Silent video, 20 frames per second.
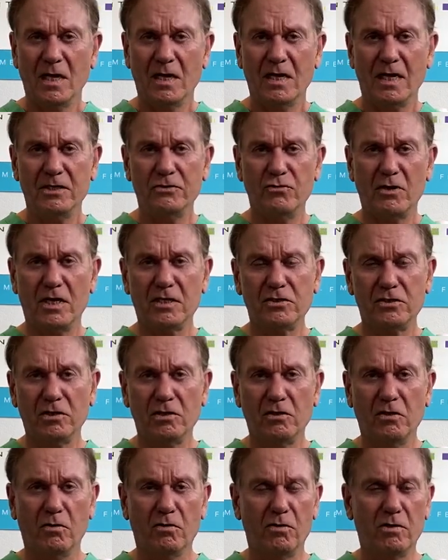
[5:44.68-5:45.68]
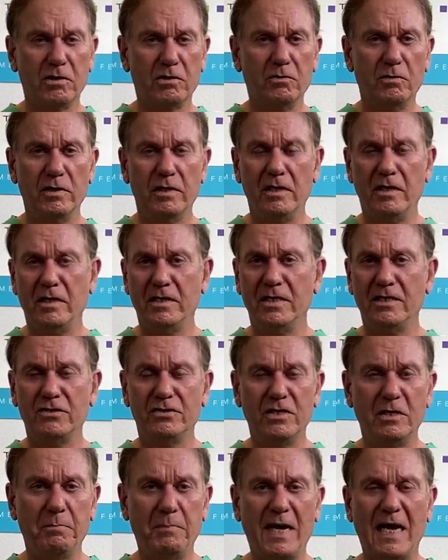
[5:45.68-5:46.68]
hydroxychloroquine and
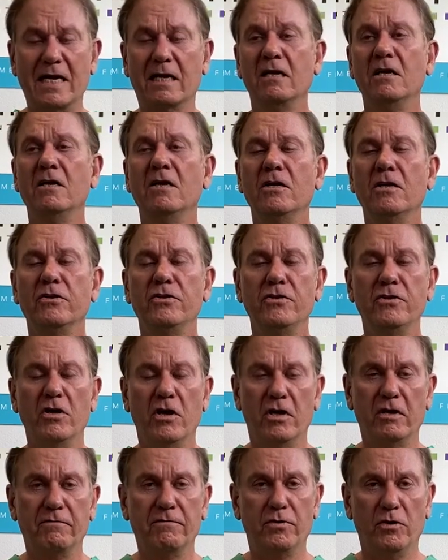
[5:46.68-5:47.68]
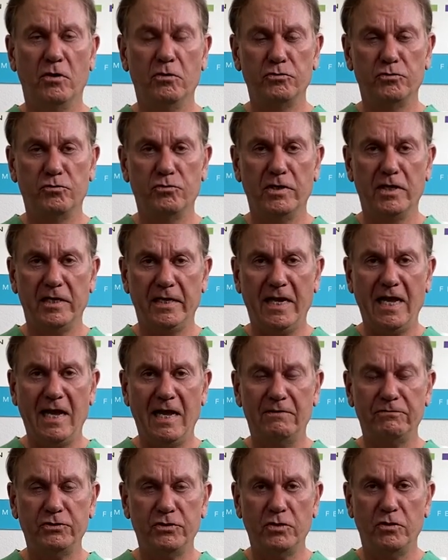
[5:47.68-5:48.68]
Z-Pak, none of those really
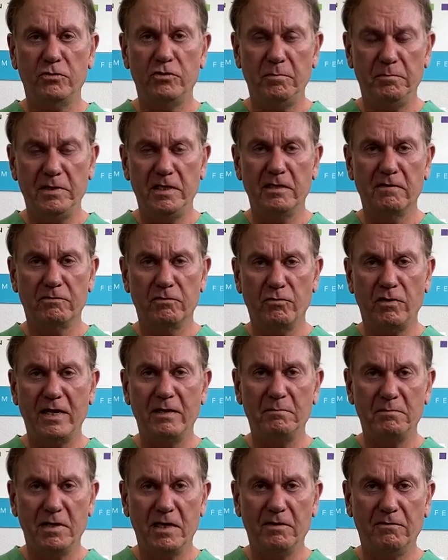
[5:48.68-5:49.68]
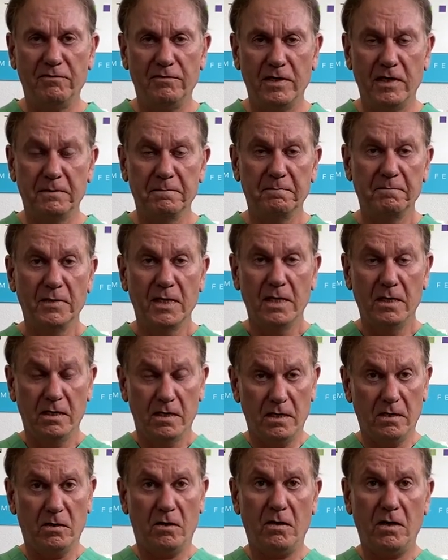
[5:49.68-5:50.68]
have shown to be of great benefit.
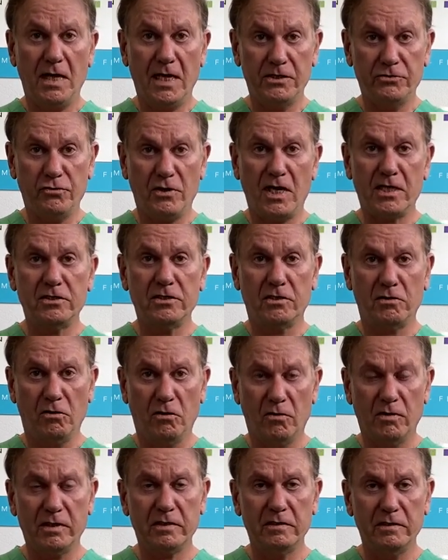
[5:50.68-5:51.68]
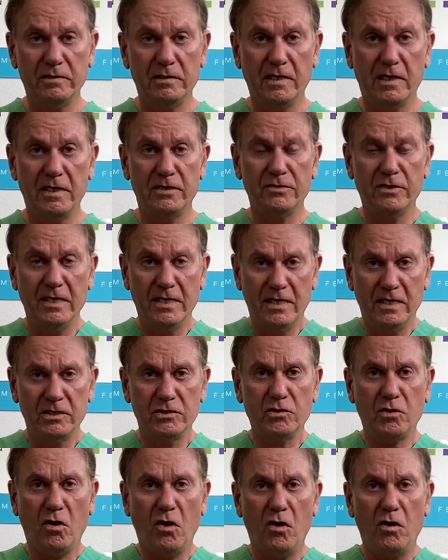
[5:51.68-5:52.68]
And all hydroxychloroquine does is
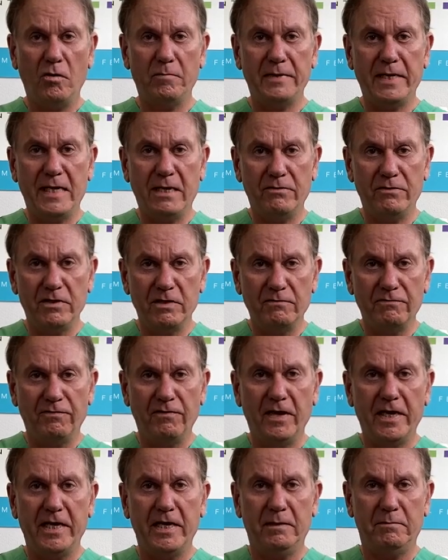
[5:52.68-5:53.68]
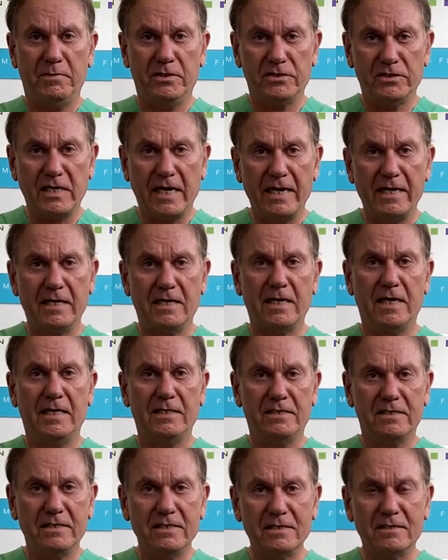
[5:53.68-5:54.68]
calm down the inflamed cytokine
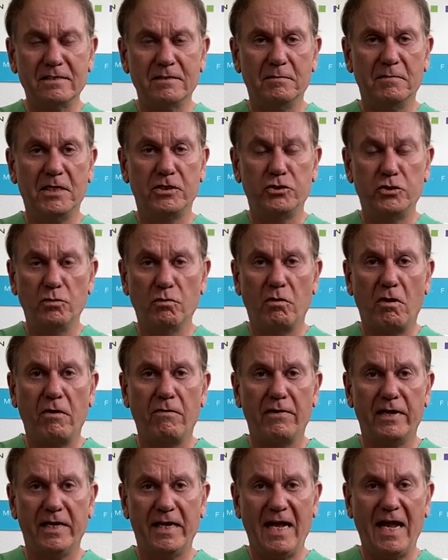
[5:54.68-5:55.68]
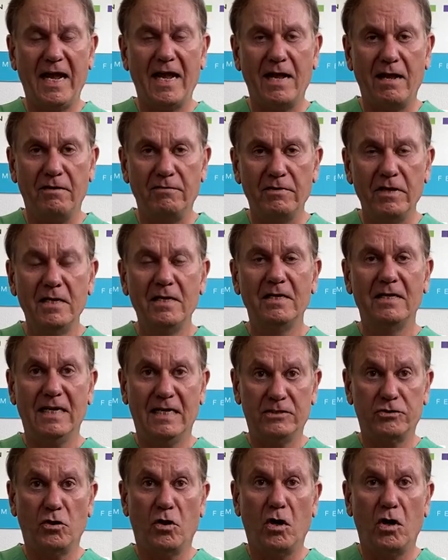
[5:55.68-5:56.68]
system that you already have.
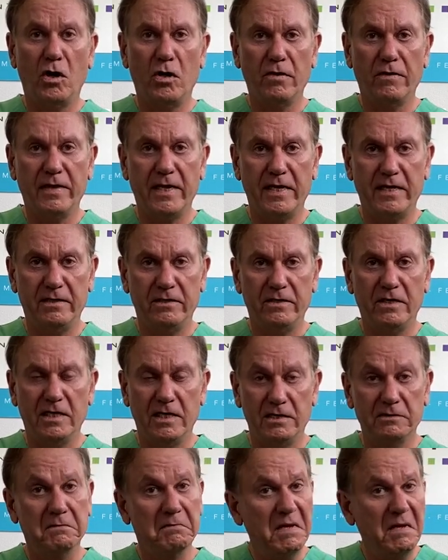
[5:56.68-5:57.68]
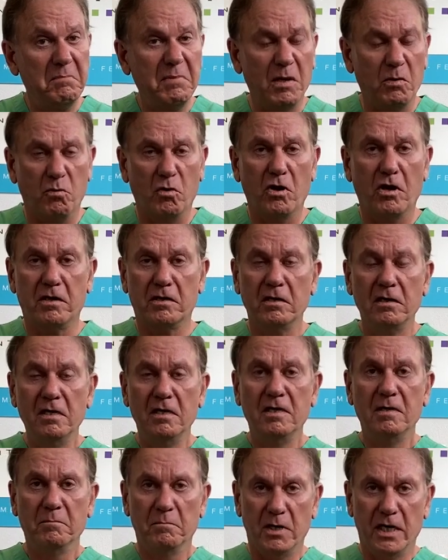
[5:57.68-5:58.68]
That's all that it does. It may work,
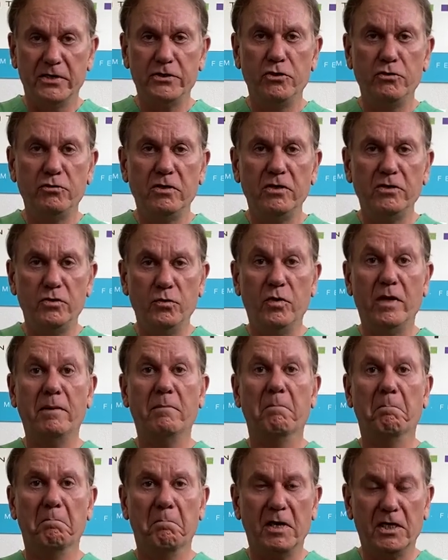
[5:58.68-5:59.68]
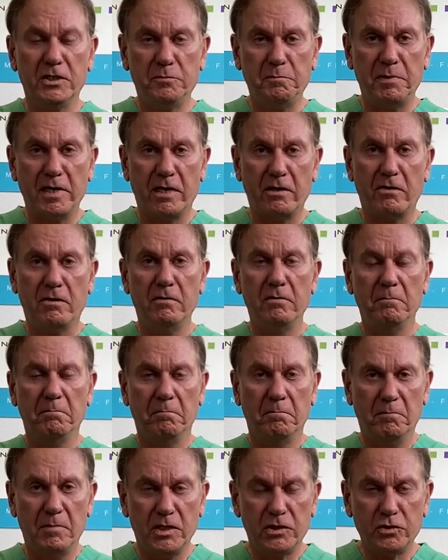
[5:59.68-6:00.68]
but you can do it much better,
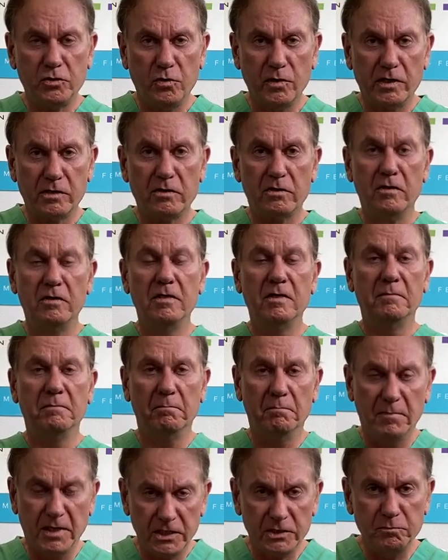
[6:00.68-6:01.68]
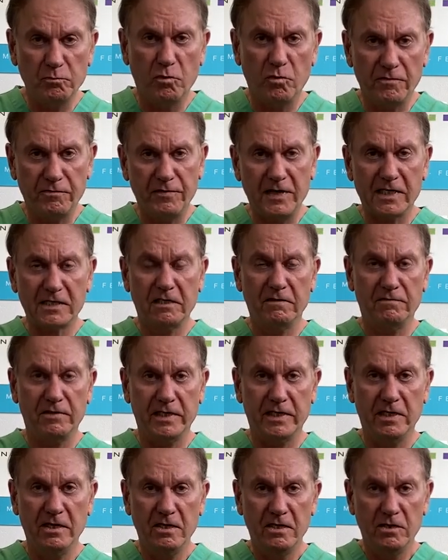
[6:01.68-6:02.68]
much quicker, much more
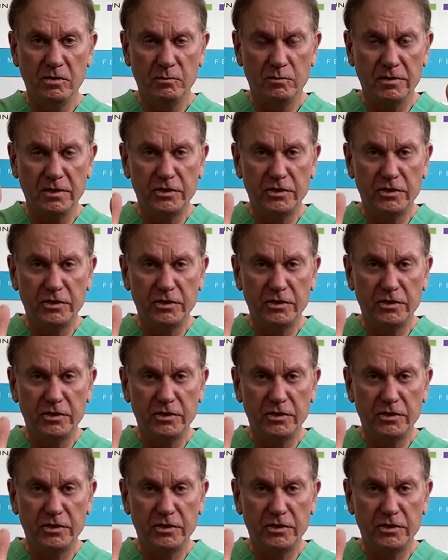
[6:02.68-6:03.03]
effectively with